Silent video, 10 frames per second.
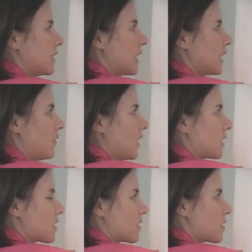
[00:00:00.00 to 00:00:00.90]
negative
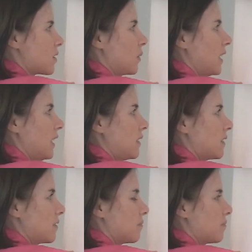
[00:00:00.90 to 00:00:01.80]
x squared
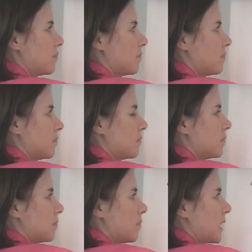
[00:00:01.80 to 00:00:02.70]

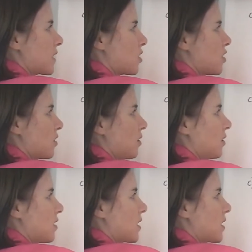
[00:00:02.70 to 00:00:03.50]
plus 2